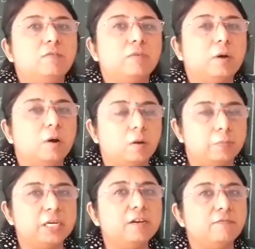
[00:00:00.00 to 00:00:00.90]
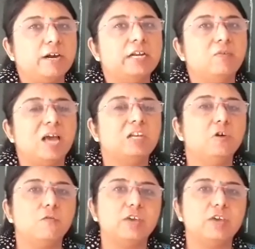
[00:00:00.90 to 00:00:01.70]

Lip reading: predefined value of